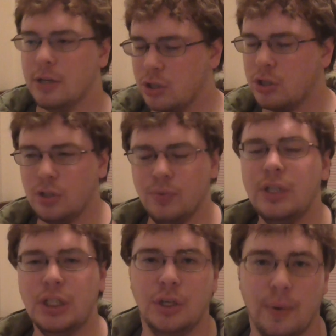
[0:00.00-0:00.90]
So this is
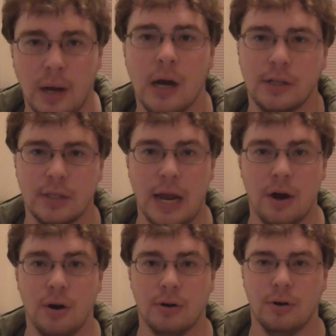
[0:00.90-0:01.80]
really showing Han's
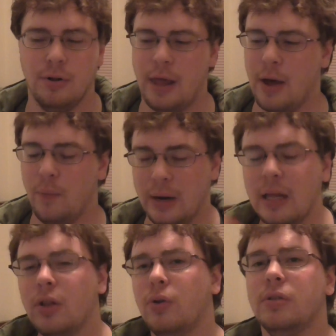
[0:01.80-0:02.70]
character that when
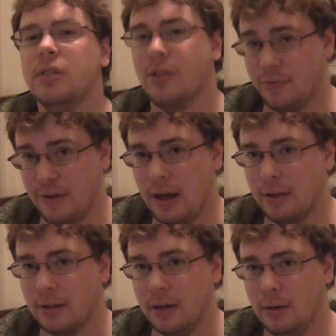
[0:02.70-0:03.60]
he loses the
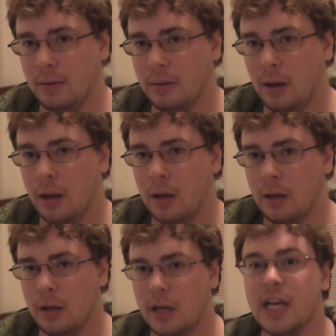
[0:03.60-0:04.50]
Falcon,
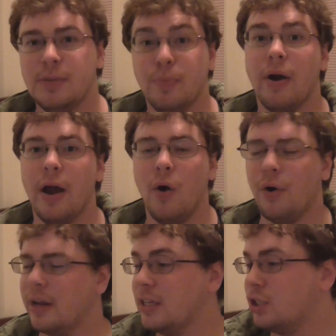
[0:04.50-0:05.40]
his
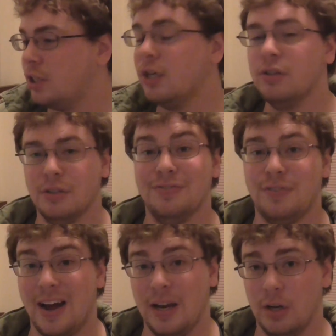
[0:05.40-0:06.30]
priority is still to
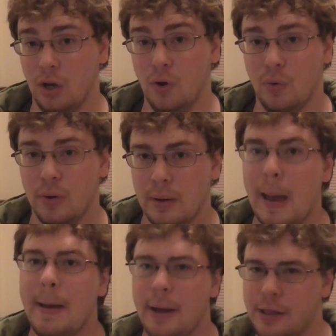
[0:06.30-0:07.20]
find Luke.
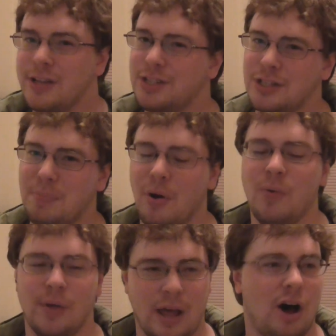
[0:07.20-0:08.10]
And this is the
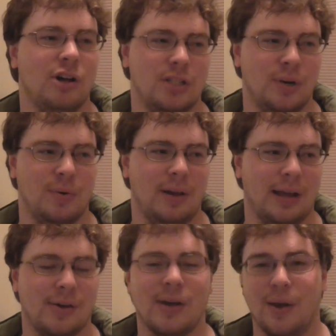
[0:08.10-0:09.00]
point where they also are
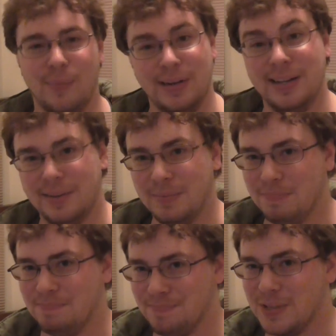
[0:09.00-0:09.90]
like, okay, we need
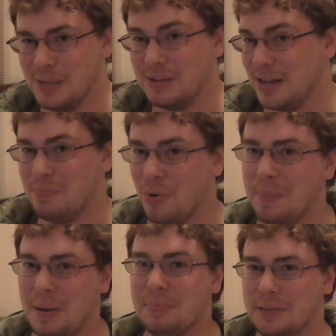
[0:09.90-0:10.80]
to send
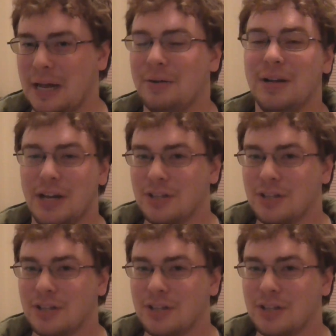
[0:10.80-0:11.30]
more people out.